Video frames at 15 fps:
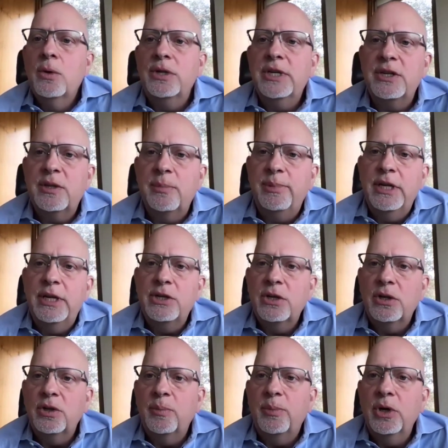which has the
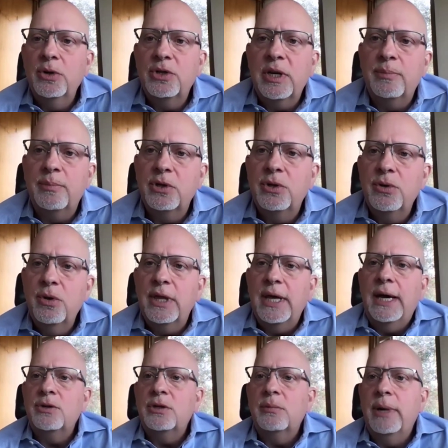potential to produce up to
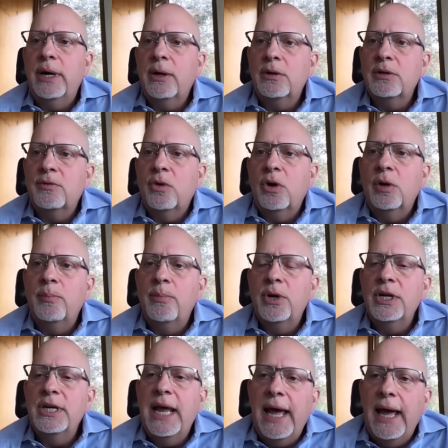2,000 barrels of oil
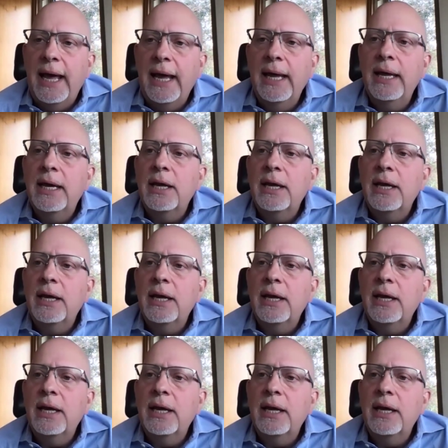per day.